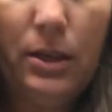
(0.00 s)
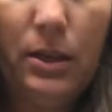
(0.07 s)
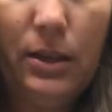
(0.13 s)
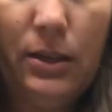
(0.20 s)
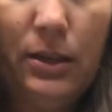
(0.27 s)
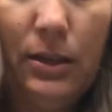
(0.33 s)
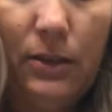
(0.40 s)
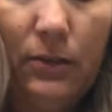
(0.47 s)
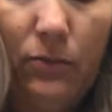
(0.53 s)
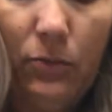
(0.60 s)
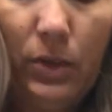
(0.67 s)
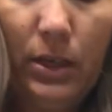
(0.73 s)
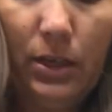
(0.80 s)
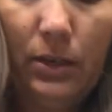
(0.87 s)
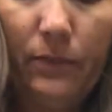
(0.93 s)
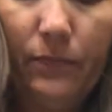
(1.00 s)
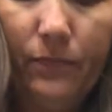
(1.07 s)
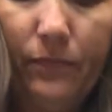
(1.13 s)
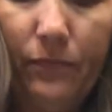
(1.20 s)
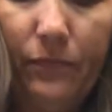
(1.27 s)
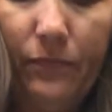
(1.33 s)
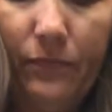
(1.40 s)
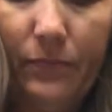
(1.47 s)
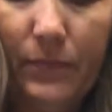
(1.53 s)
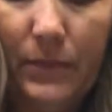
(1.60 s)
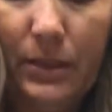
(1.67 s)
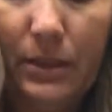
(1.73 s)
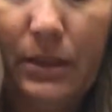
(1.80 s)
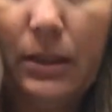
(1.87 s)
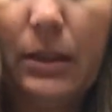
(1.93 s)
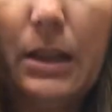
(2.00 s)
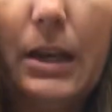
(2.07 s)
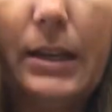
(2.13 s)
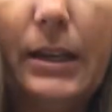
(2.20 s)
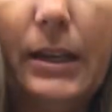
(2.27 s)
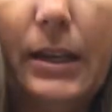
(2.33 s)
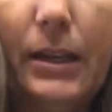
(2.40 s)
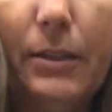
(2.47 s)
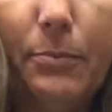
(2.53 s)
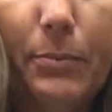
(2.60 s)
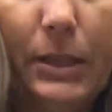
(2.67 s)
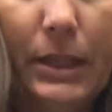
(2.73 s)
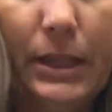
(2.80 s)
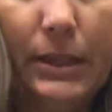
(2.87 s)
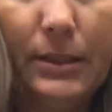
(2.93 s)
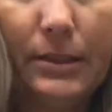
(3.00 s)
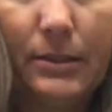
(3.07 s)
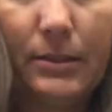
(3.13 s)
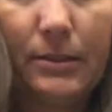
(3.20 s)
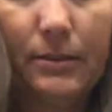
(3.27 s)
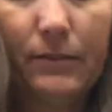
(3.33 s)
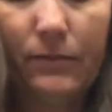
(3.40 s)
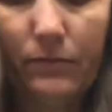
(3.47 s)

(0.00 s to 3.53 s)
And then we lock it in place